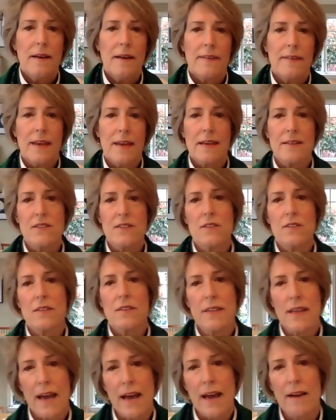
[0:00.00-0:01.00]
The answer to
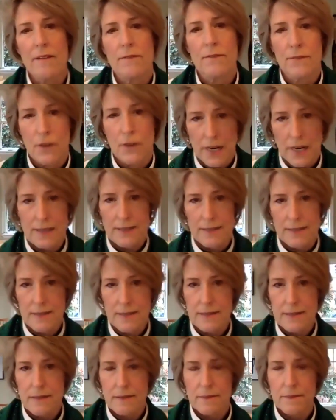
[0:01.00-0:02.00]
that,
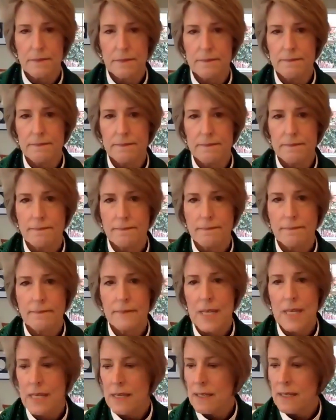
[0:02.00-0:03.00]
friends,
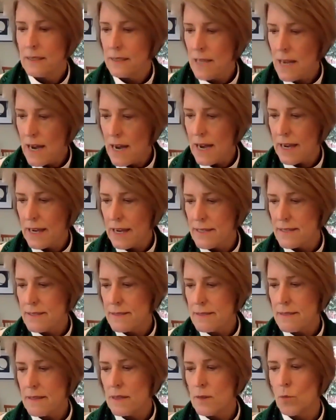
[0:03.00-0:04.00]

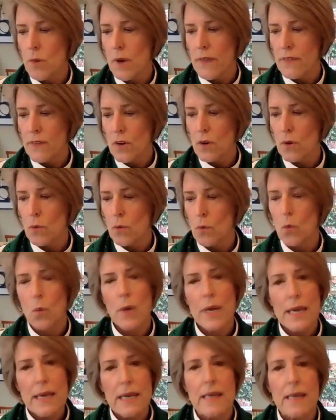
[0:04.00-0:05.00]
lies in whether
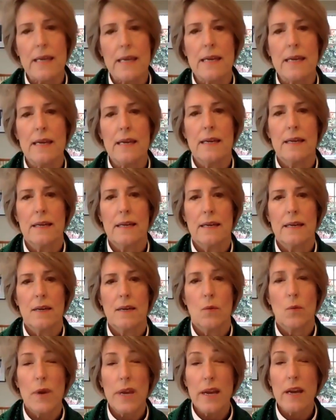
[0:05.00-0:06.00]
we,
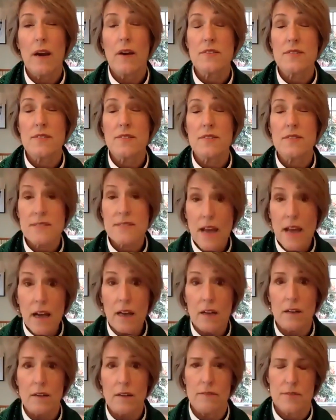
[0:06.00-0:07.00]
we
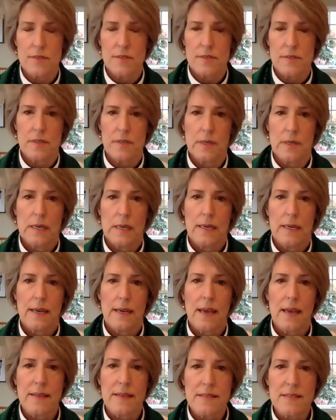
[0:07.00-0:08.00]
ourselves,
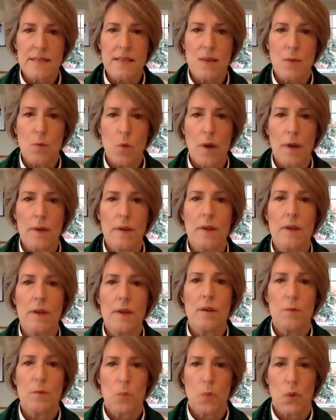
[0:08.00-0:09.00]
can see
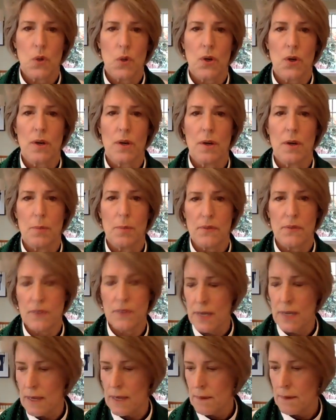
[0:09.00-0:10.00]
one more
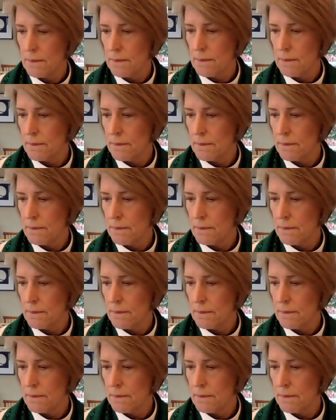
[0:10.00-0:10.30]
epiphany.